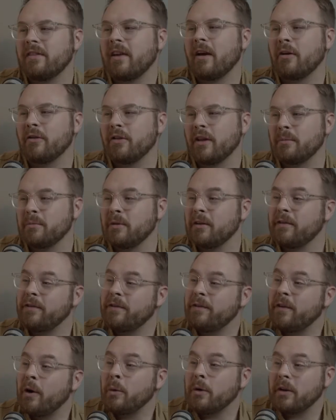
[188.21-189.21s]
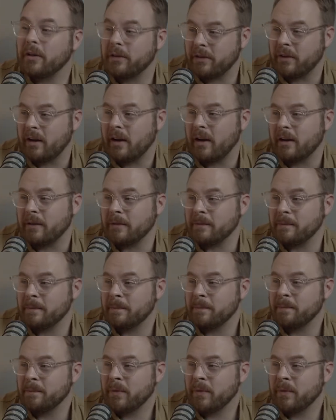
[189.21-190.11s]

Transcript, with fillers: tell them to focus on?